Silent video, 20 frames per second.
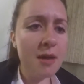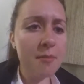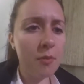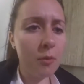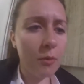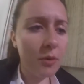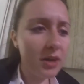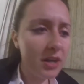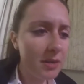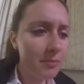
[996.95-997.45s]

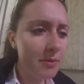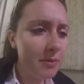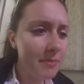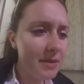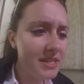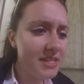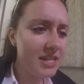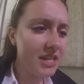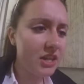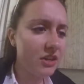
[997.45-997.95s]
But where did I put
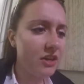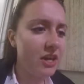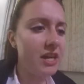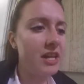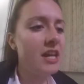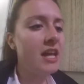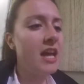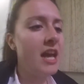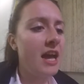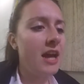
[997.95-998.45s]
my
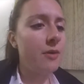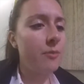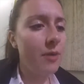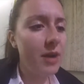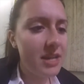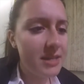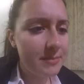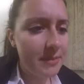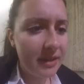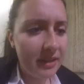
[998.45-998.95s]
cigarette? And
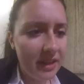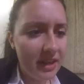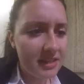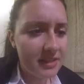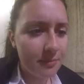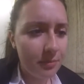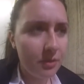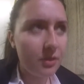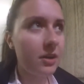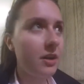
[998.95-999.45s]
why is my
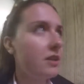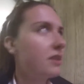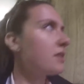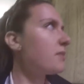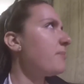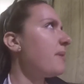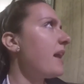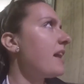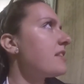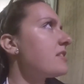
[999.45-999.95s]
glass of port under
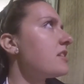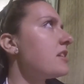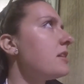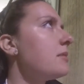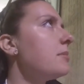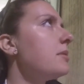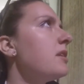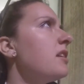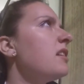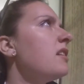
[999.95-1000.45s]
the
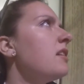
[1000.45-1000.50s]
bathtub?